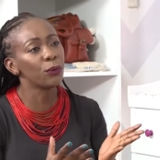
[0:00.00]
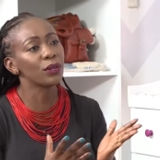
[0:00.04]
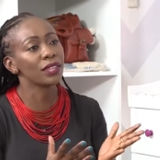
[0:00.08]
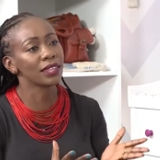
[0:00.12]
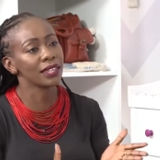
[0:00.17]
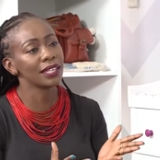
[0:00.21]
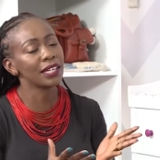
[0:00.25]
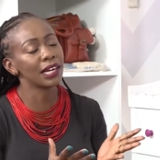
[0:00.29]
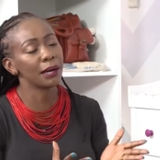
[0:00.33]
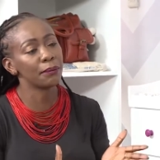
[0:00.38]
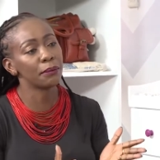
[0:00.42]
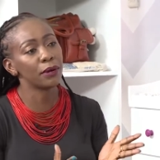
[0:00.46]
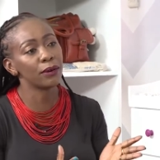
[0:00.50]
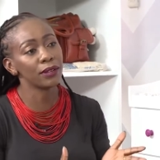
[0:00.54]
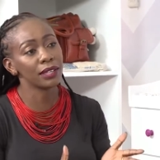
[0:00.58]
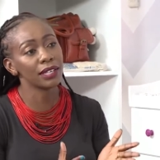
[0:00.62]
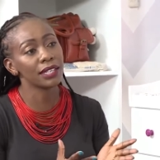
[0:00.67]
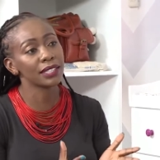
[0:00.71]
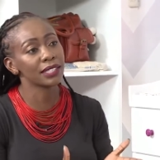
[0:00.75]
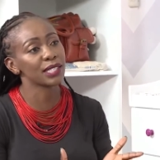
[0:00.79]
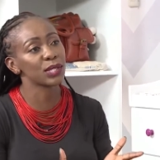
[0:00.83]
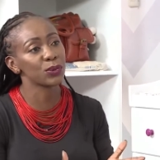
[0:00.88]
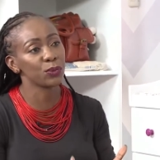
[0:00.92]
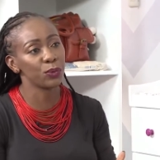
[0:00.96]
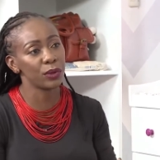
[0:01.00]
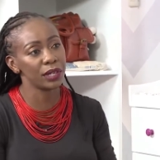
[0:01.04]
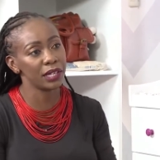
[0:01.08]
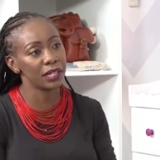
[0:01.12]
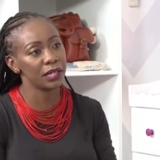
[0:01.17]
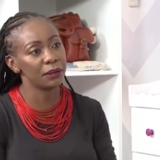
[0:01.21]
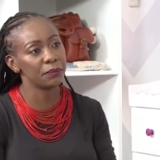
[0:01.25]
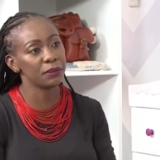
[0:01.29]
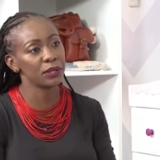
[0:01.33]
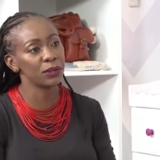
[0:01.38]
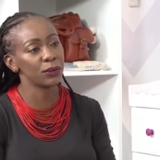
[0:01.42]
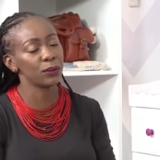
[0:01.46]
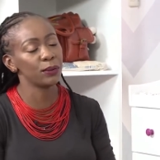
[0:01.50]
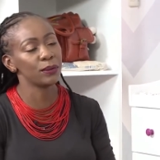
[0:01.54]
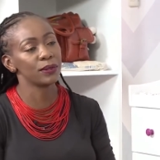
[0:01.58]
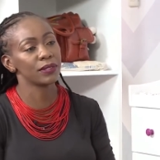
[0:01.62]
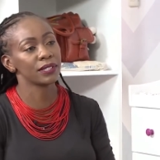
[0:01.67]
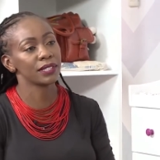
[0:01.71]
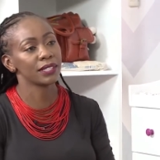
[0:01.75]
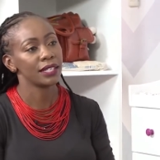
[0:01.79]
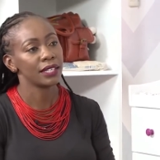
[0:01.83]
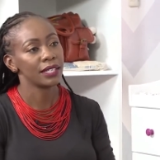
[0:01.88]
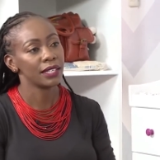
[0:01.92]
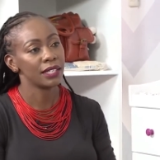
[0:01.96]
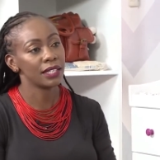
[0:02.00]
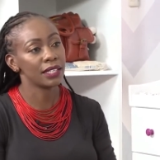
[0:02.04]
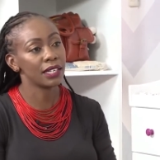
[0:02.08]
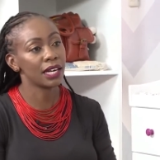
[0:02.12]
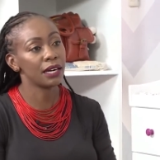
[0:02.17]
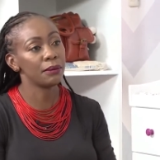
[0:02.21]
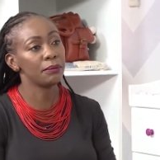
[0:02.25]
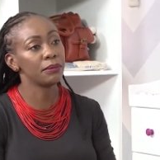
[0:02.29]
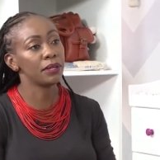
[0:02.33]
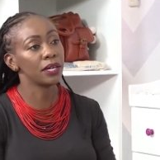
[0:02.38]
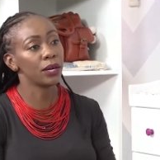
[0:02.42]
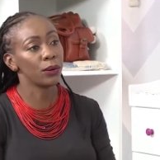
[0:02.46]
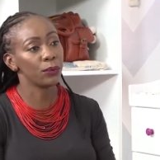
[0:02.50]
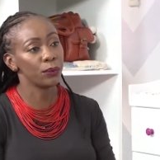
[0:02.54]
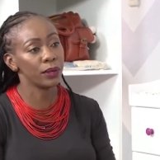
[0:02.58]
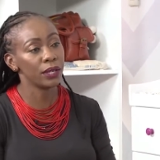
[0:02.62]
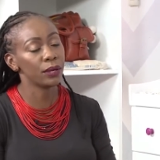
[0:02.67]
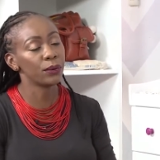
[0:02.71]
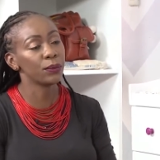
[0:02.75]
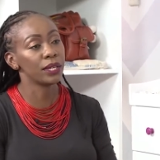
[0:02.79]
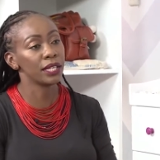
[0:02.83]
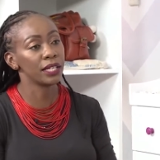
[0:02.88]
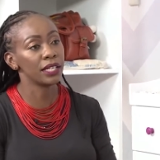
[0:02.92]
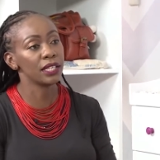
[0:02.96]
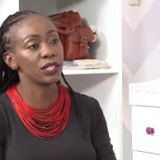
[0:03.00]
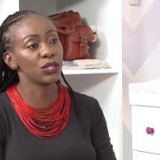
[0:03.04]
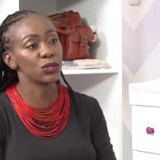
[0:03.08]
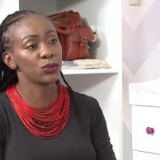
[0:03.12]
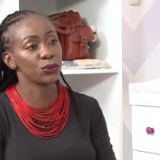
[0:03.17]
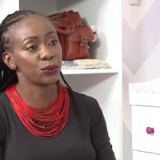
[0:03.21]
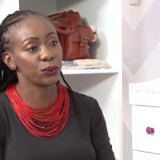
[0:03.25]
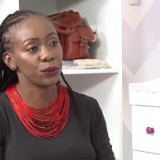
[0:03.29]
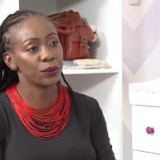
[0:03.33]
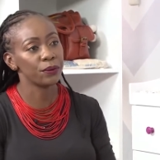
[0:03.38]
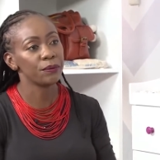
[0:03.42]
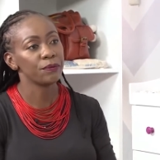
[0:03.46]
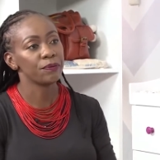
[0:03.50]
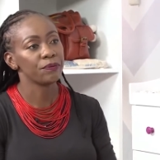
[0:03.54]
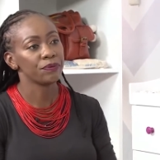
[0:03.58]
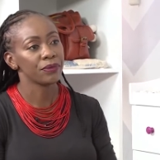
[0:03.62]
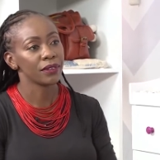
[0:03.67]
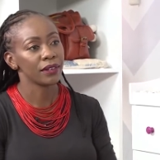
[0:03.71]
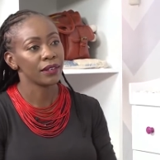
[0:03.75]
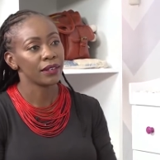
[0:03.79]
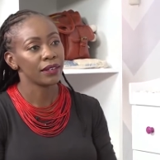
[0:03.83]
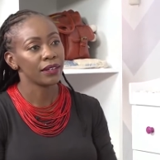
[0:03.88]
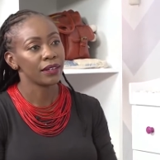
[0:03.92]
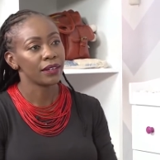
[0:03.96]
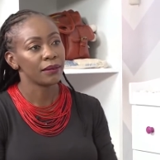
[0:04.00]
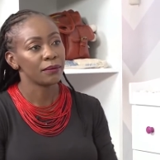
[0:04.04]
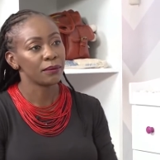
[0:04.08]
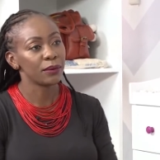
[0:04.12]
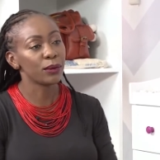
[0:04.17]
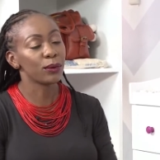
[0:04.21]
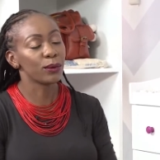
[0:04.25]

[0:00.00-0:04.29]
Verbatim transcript: we think about that as well. Yes yes. can be a real, real issue. Exactly, exactly.